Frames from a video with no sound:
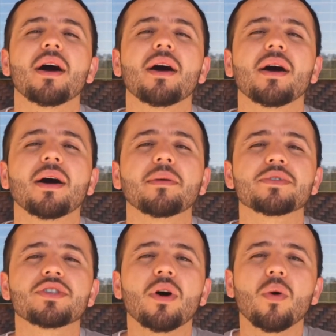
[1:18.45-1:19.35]
Um,
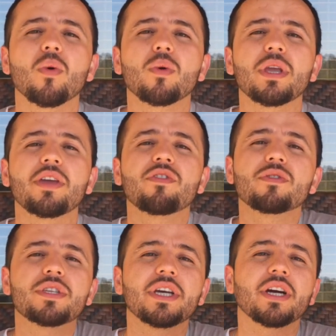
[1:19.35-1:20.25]
so if you
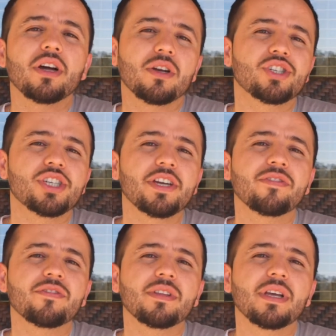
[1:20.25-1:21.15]
see a color
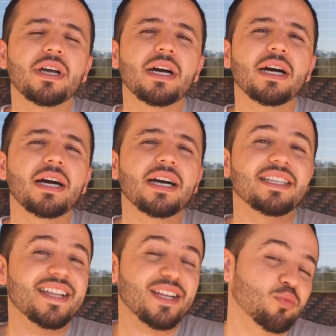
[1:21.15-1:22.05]
shift, uh,
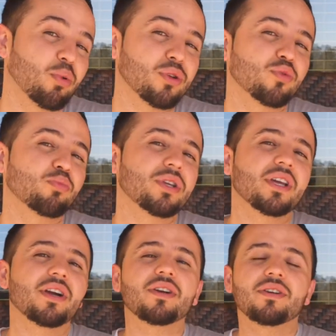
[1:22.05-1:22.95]
it's not supposed to be
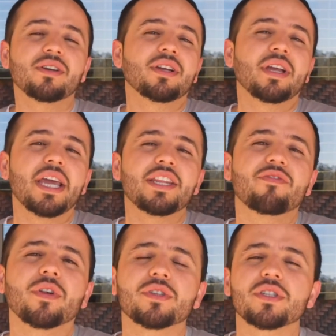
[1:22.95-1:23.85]
there.
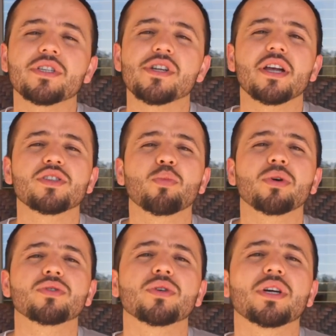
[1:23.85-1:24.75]
ND filters are not
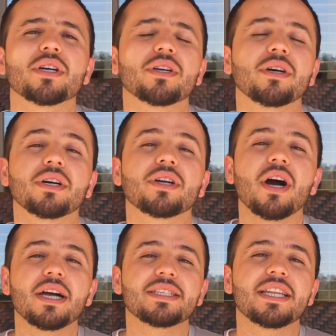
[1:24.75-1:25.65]
supposed to uh,
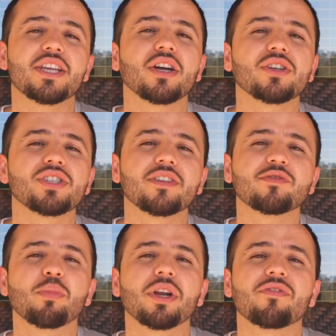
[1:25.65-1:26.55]
cause any color
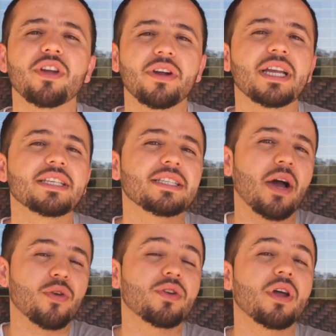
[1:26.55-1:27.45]
shifts, but if there is,
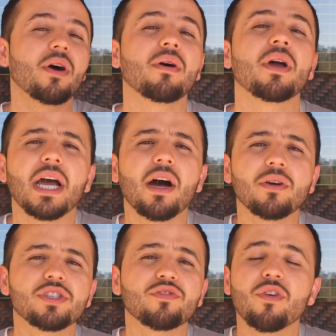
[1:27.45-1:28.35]
now you know.
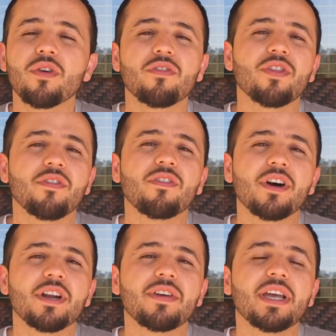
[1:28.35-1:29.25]
Now, just for the
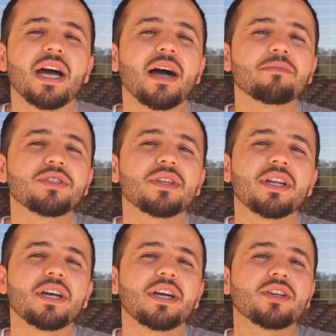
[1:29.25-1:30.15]
fun of it, I'm just
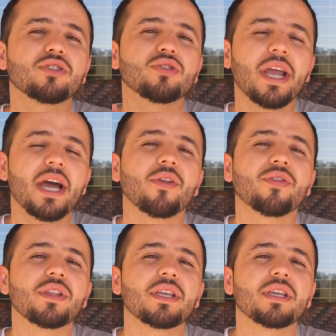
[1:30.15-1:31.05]
gonna try
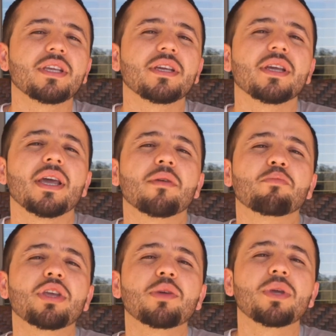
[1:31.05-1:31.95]
out the
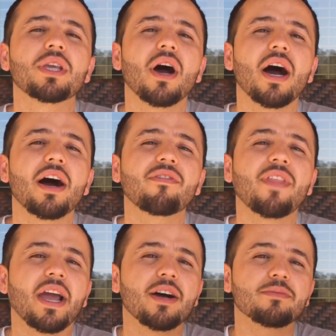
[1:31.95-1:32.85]
PP off
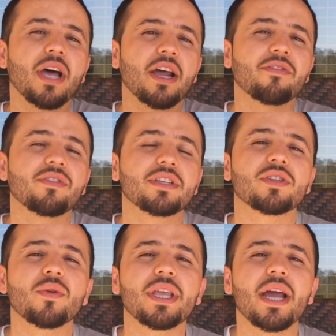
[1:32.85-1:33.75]
that comes out of the
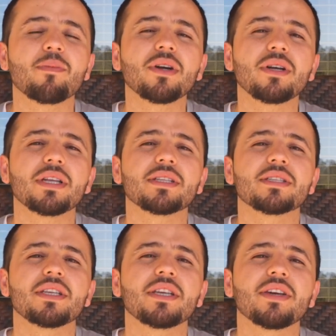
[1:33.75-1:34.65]
Sony camera and
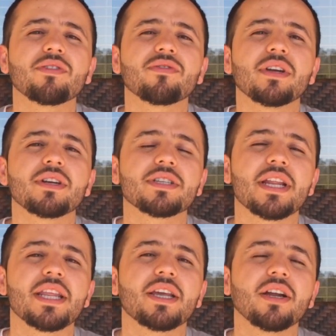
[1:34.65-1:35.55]
see if there's
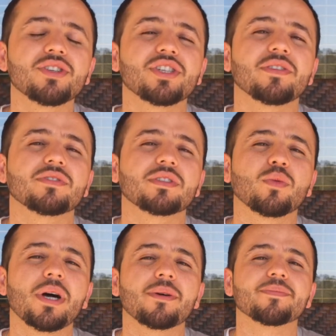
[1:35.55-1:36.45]
any color shifts as
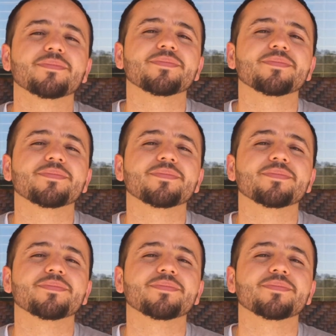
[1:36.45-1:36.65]
well.